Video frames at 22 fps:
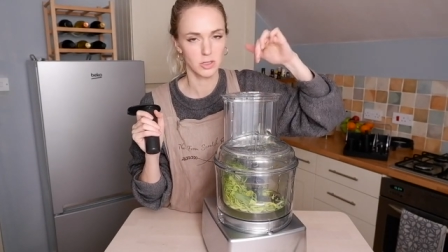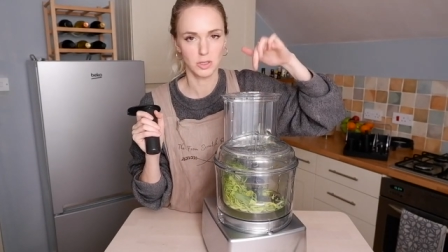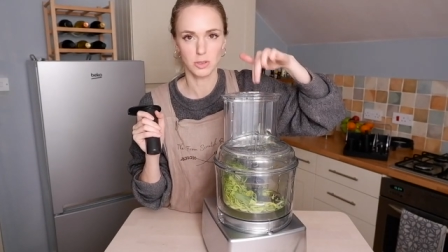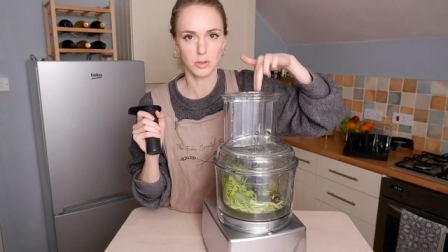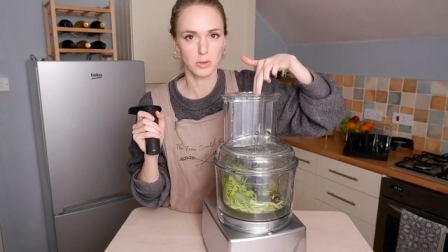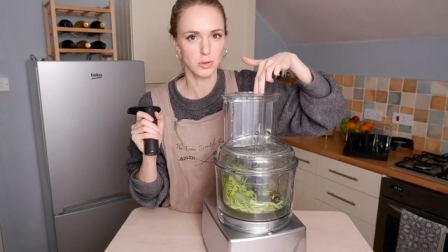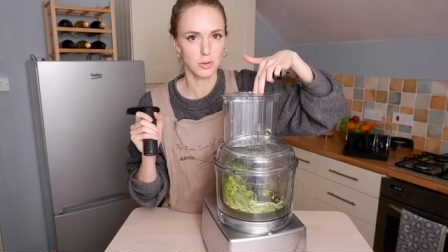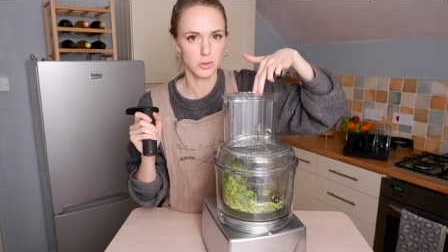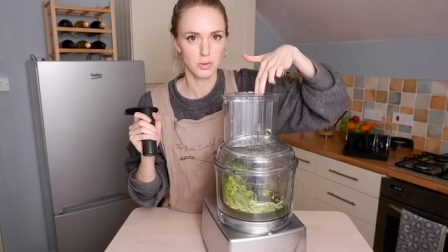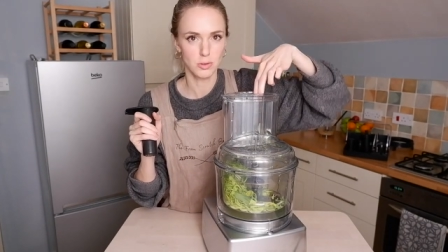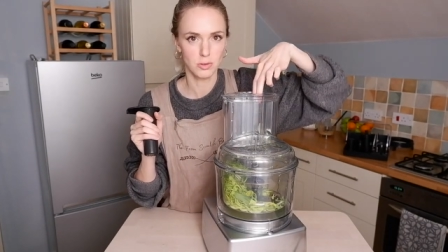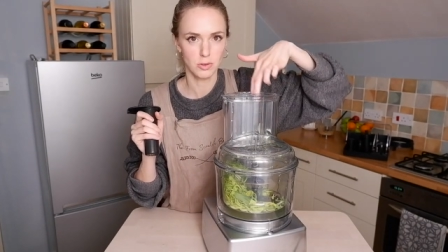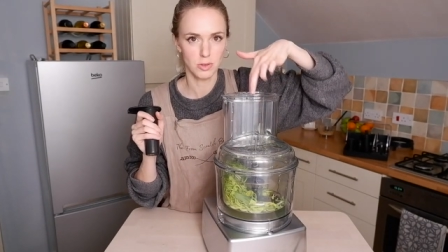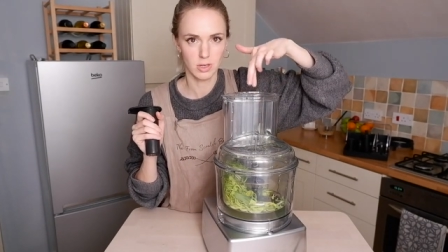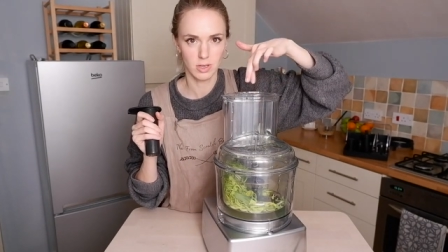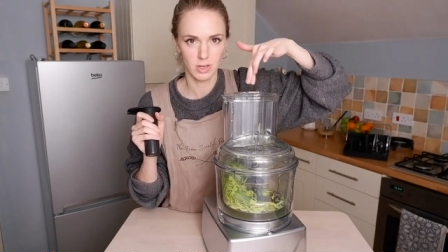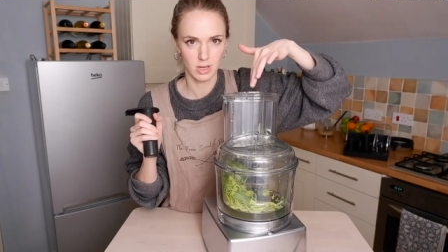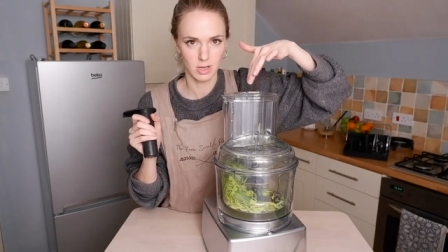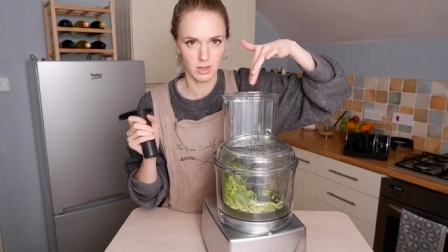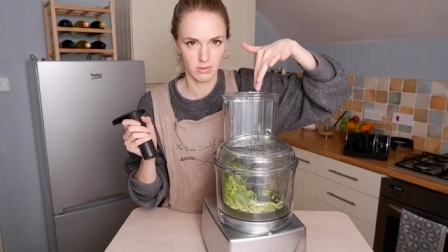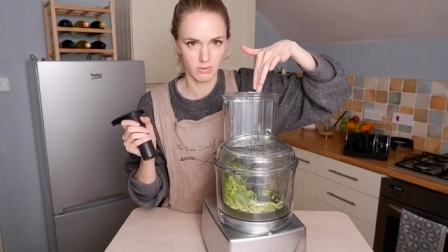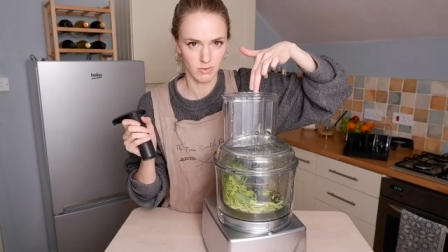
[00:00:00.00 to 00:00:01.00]
Do not
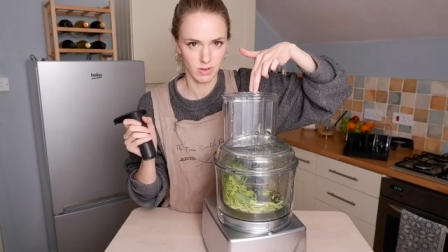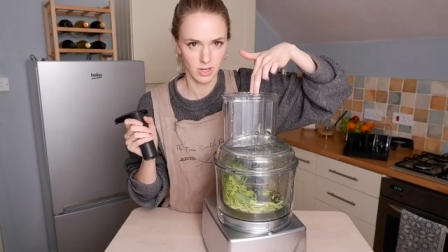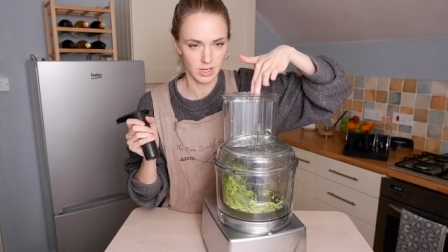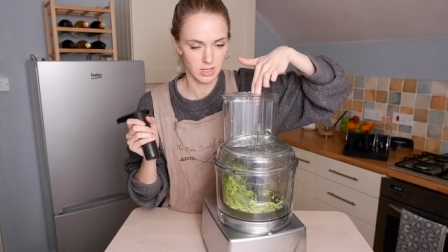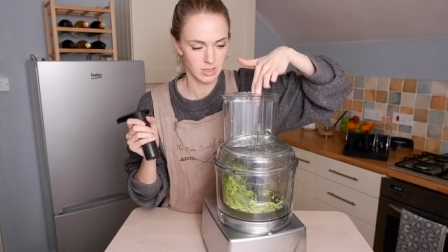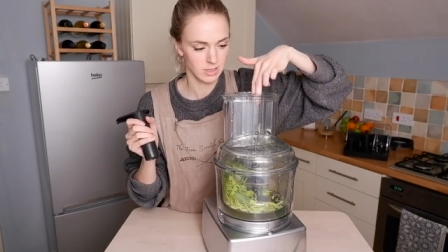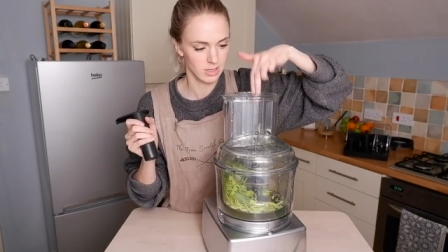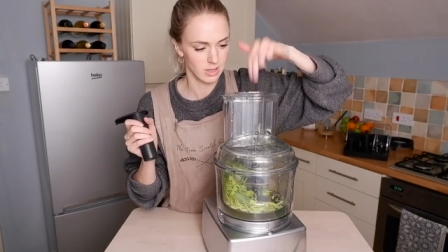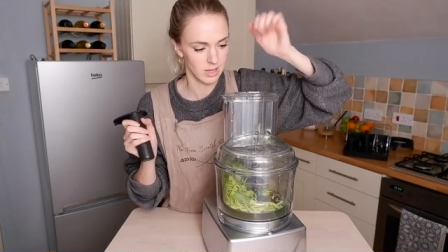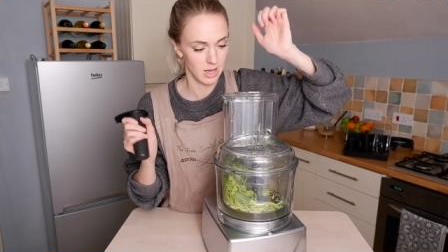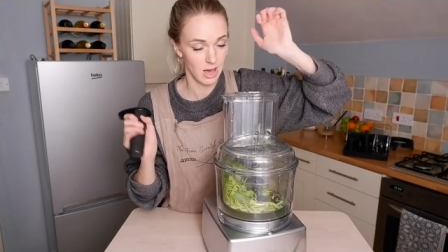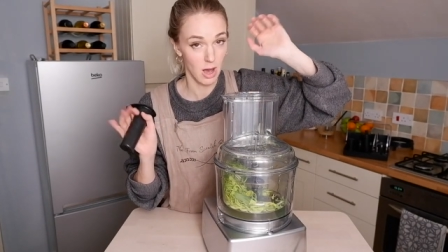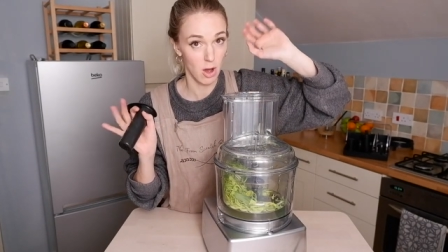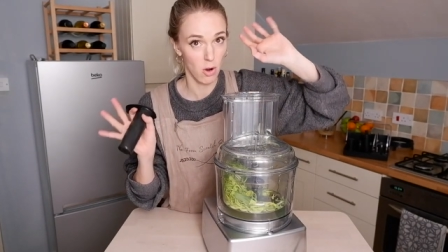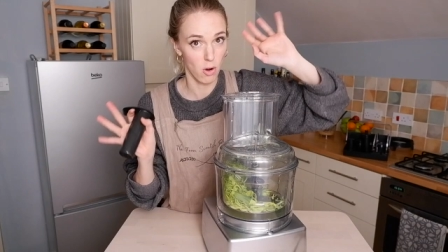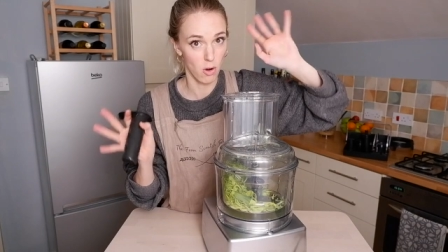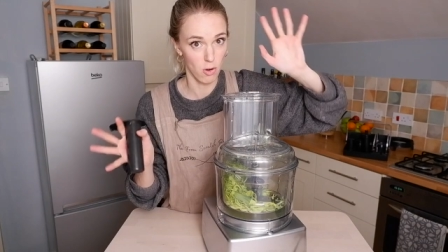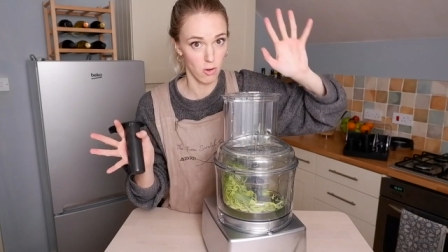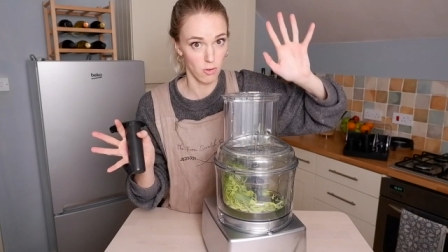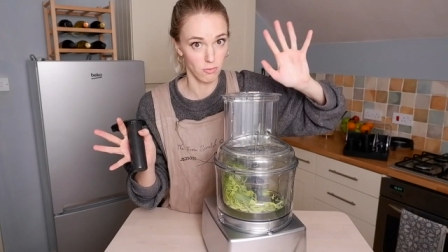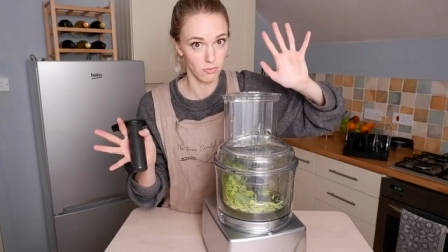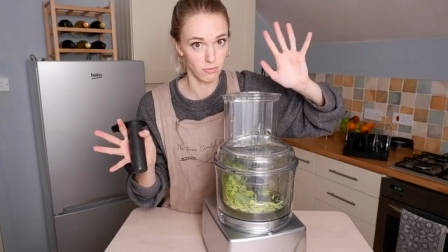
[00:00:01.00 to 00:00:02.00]
get the fingers in there,
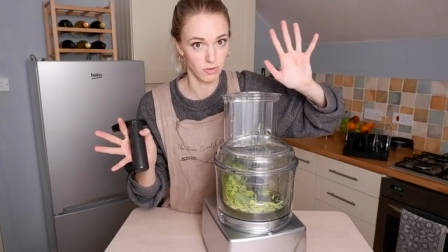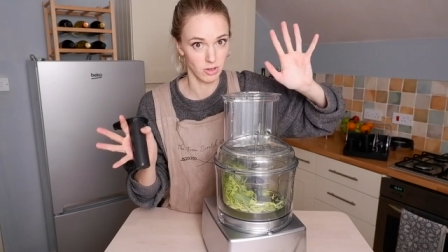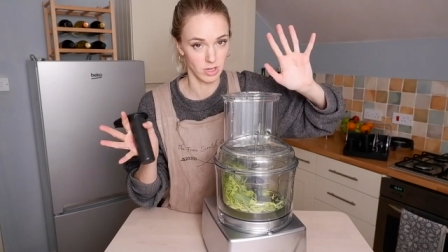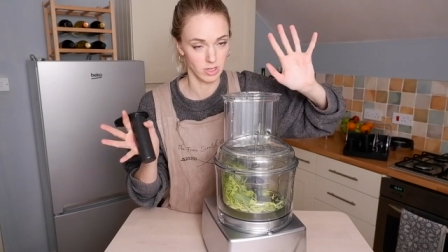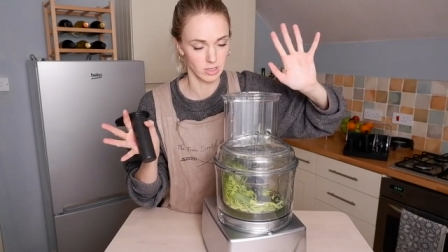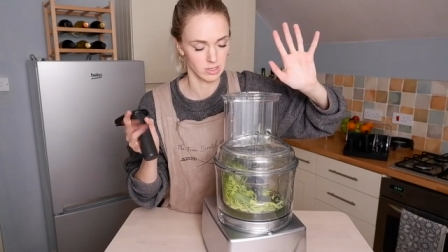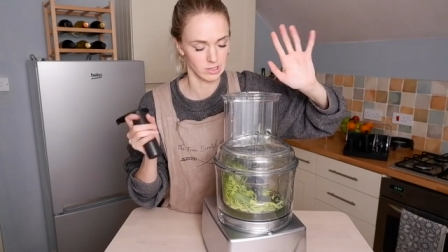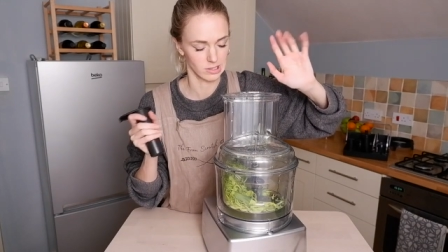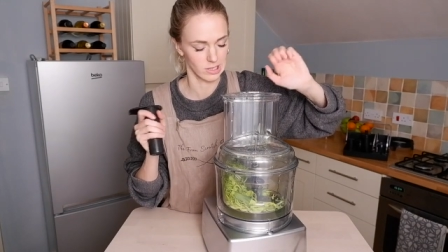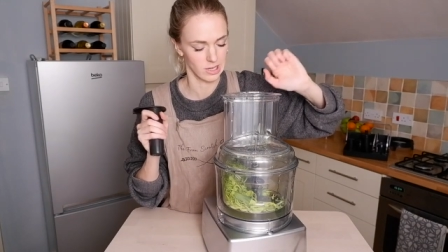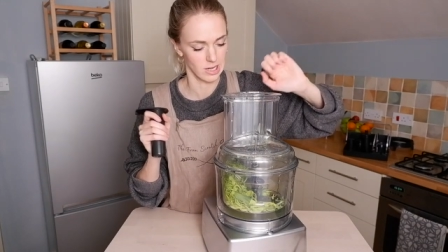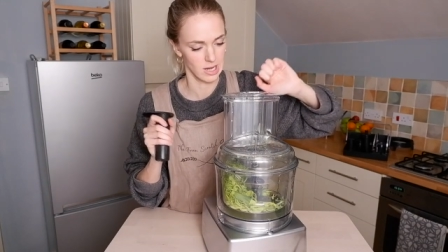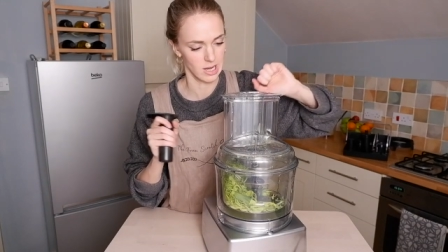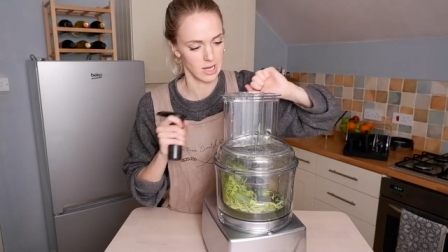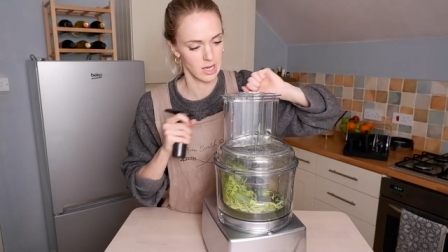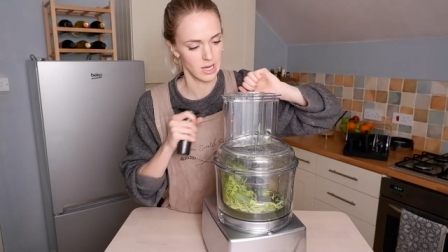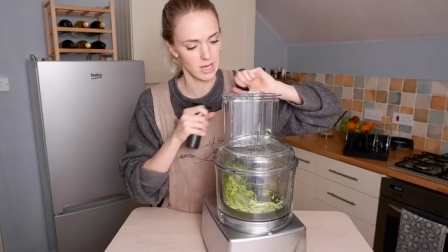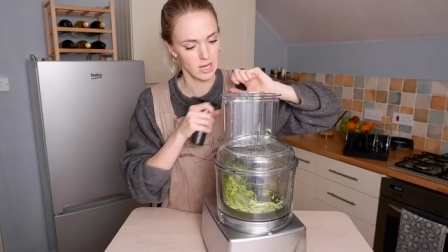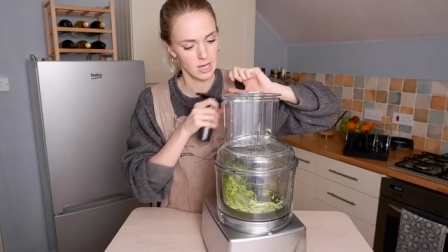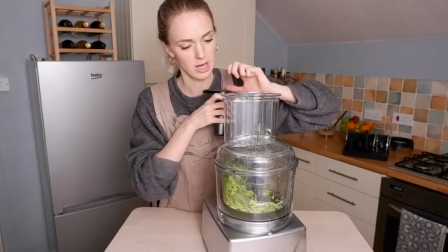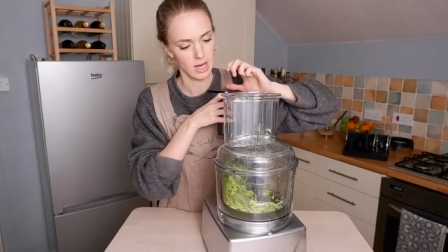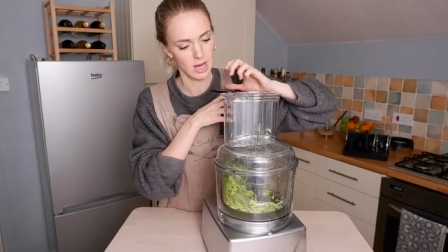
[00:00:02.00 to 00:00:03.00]
obviously.